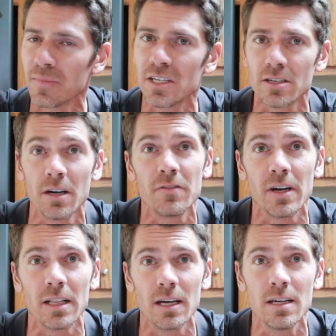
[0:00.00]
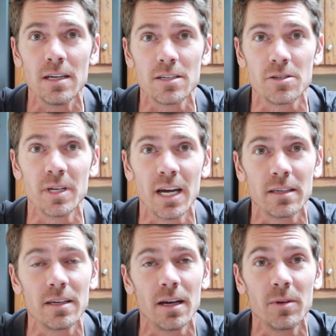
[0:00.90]
Sarah Fela, as you're behind
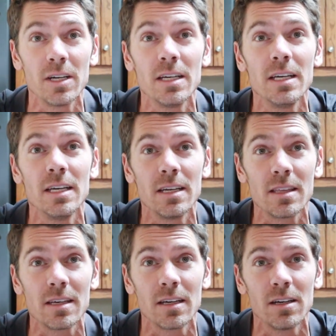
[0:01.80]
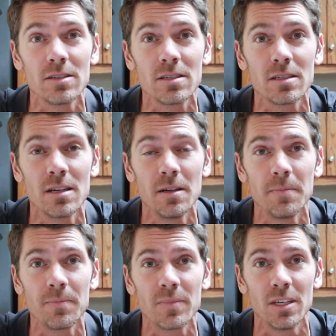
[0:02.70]
the camera, anything else
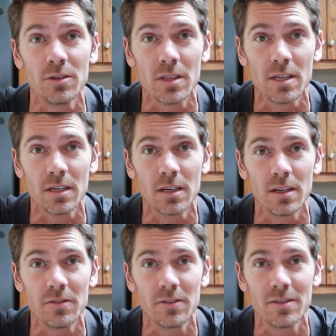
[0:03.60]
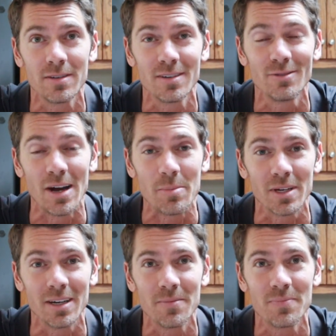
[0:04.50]
that you can think of? Wrap it up.